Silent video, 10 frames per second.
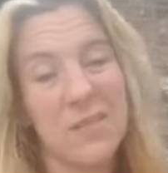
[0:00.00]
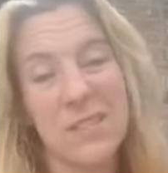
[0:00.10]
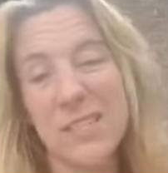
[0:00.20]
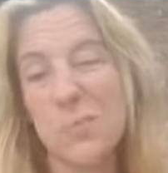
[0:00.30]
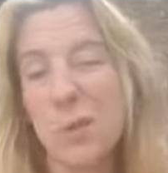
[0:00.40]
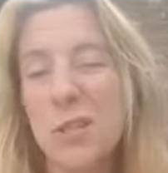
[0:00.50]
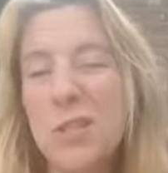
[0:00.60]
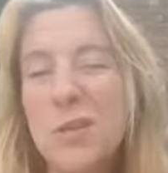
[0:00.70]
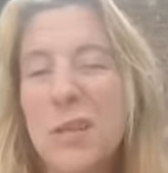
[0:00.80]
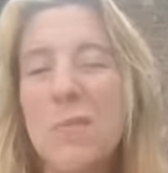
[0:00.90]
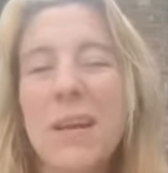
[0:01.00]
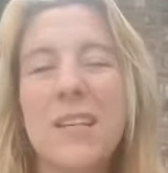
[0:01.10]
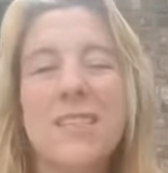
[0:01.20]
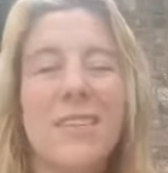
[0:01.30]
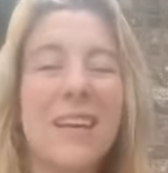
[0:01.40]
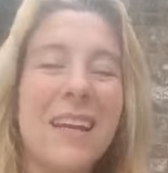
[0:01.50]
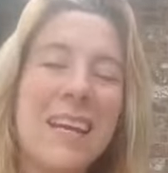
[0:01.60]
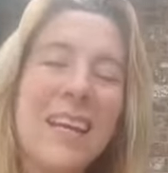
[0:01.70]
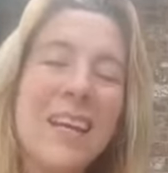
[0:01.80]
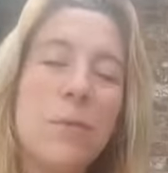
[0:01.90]
So it's just more duty-based. You're like,
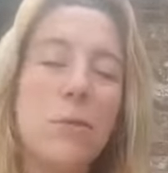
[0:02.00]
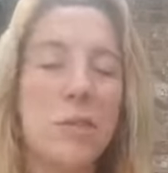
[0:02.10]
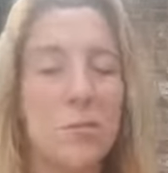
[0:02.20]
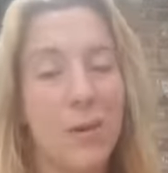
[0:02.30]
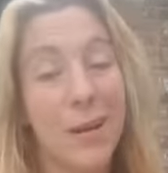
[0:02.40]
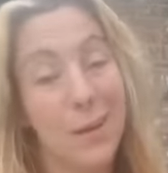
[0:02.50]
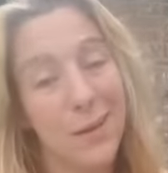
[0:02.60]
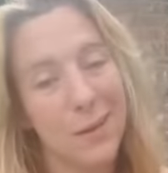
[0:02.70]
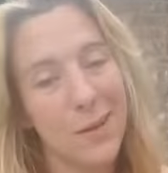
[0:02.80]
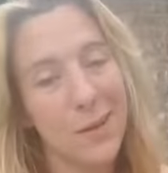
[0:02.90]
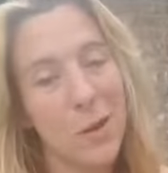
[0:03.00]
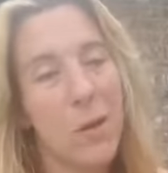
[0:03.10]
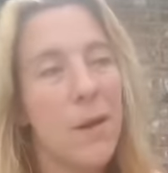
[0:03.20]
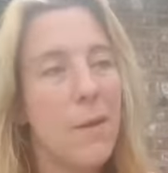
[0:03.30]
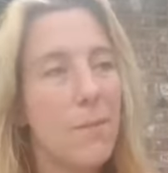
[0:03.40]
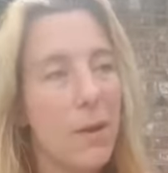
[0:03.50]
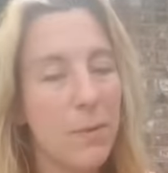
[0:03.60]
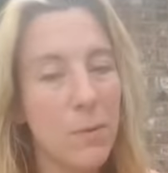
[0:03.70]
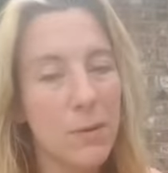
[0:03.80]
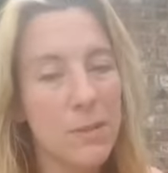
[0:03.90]
eh, which is why you're like, oh,
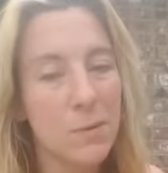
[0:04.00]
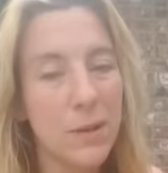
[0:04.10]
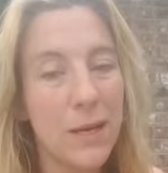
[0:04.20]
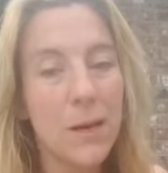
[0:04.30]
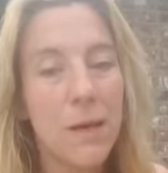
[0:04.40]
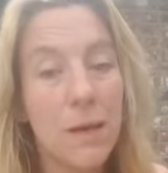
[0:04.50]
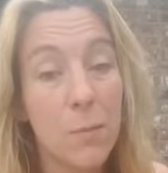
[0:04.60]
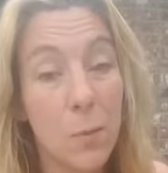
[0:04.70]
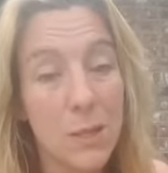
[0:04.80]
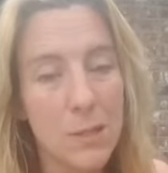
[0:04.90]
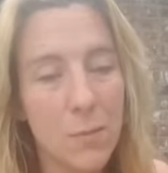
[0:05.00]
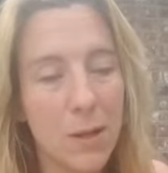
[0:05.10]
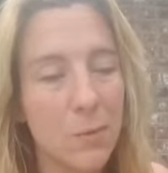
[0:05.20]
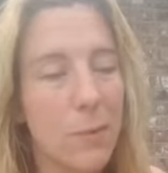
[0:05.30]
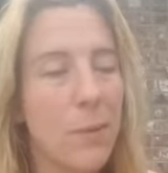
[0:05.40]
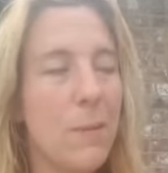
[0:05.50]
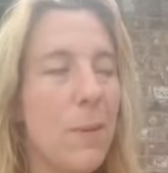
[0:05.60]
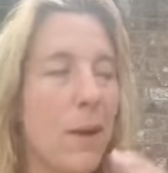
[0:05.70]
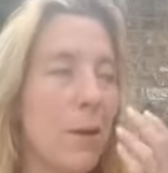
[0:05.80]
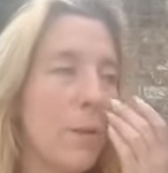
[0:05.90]
maybe once a week, once a month would be
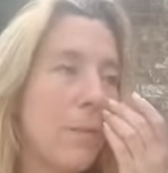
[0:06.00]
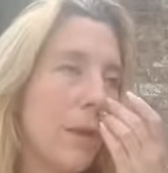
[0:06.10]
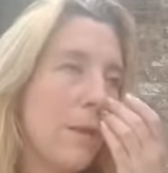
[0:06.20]
better.